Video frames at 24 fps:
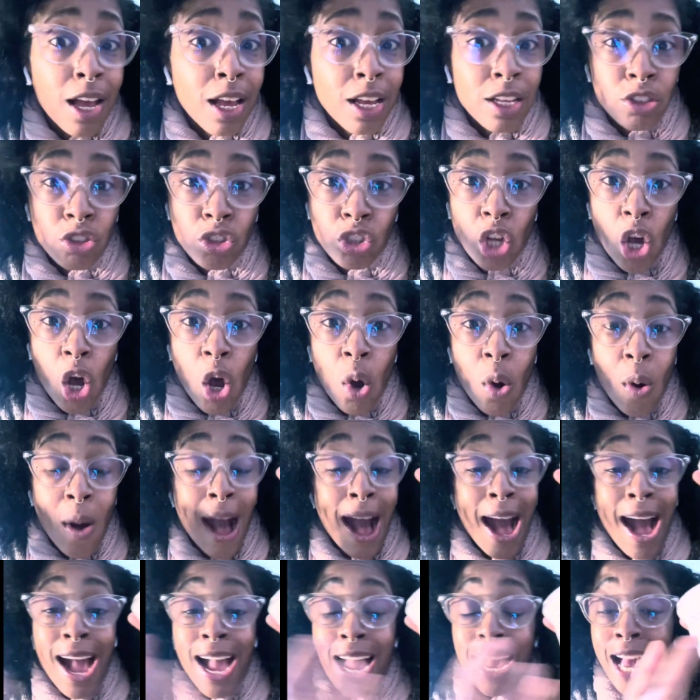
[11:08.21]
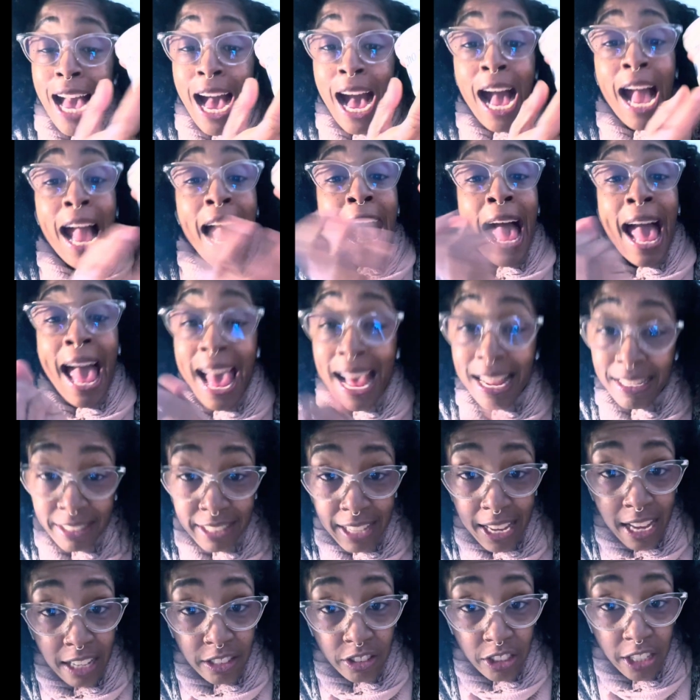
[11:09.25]
So I had
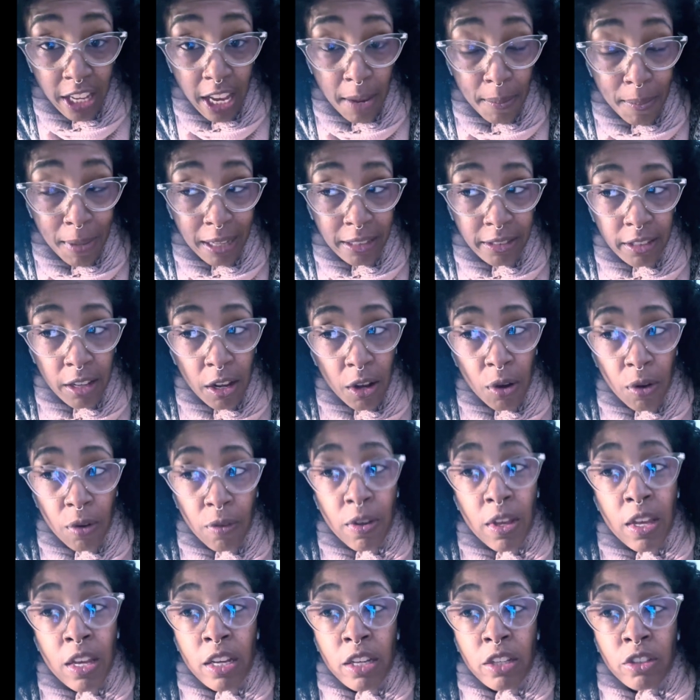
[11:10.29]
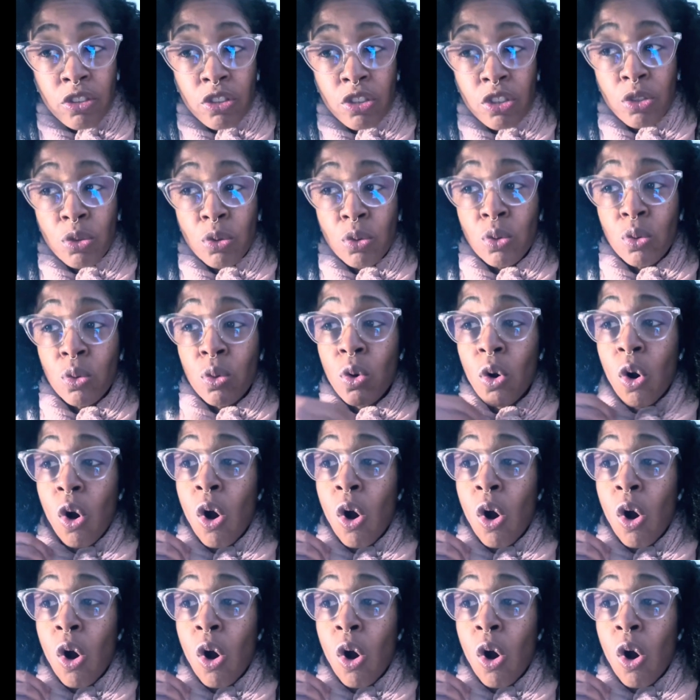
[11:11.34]
to educate myself to